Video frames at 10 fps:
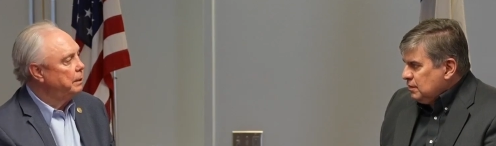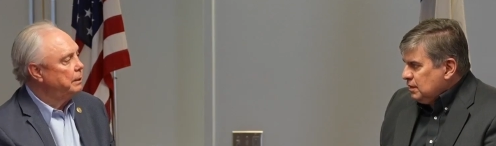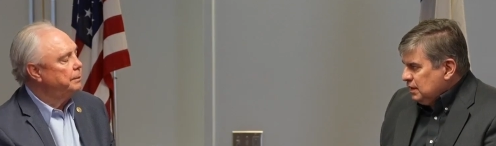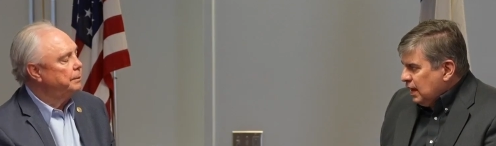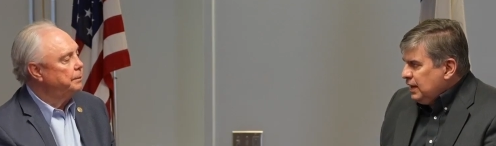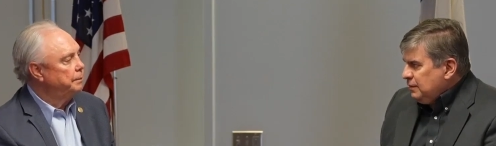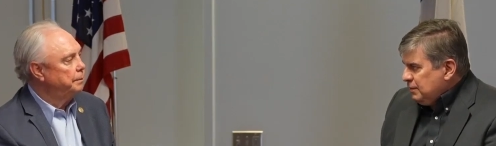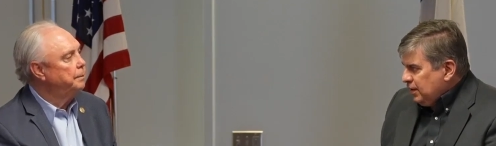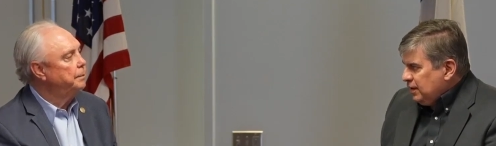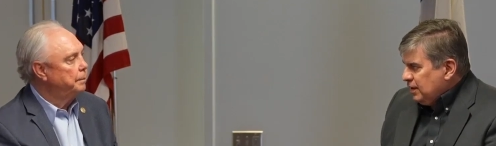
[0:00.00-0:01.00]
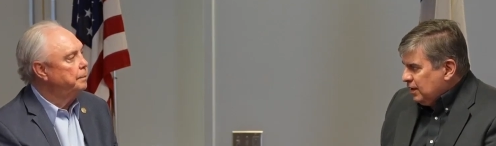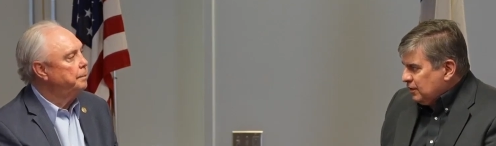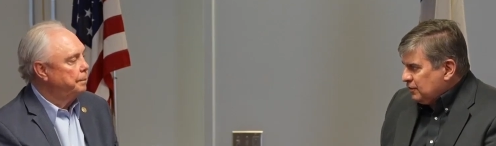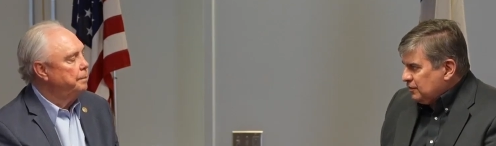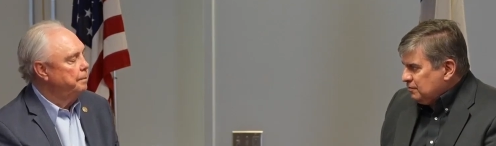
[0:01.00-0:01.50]
Speaker 1: $90 billion.
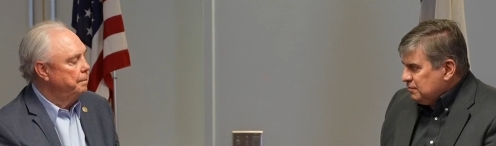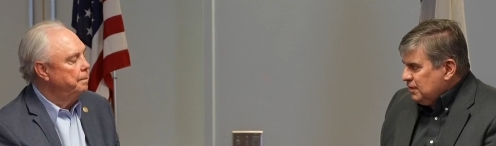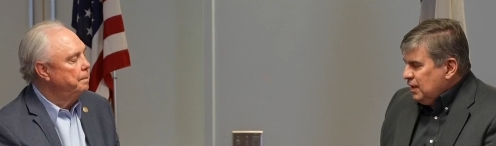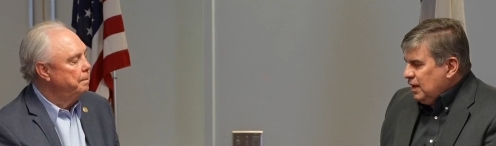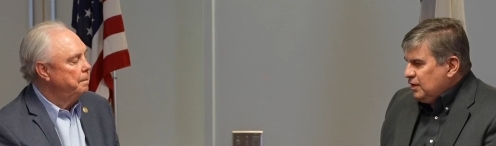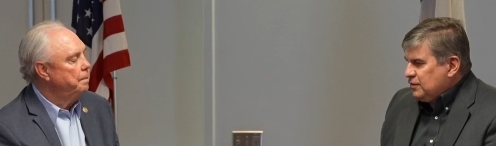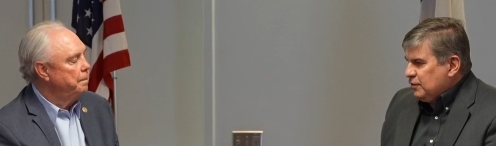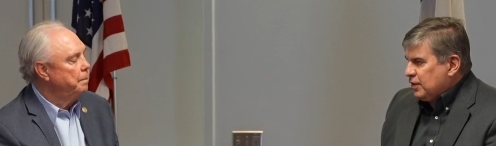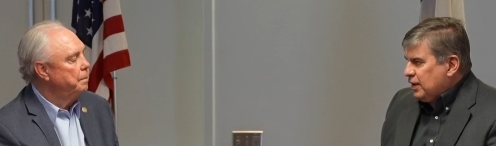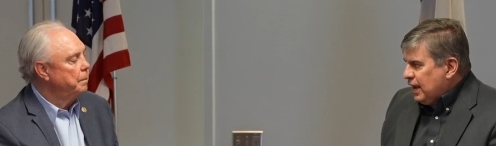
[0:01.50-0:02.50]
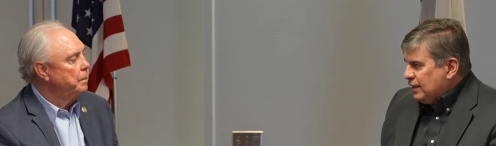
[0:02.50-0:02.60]
Mm-hmm. And so we're going to add